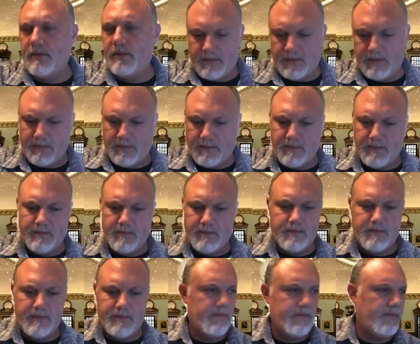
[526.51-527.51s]

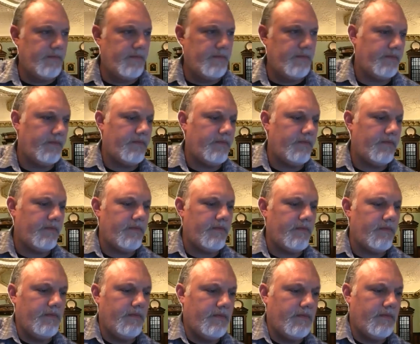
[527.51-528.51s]

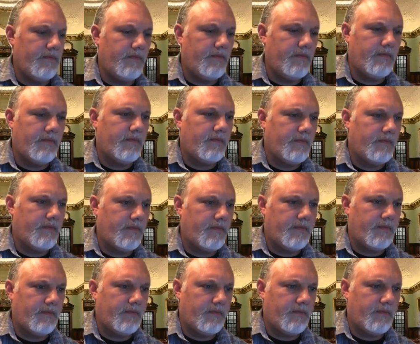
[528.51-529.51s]

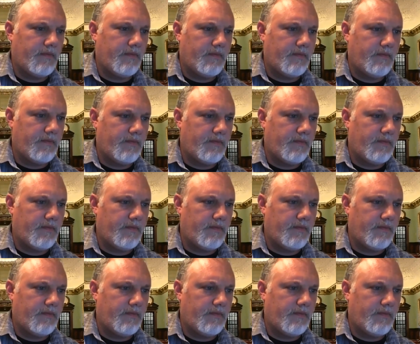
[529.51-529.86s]
(no one is talking)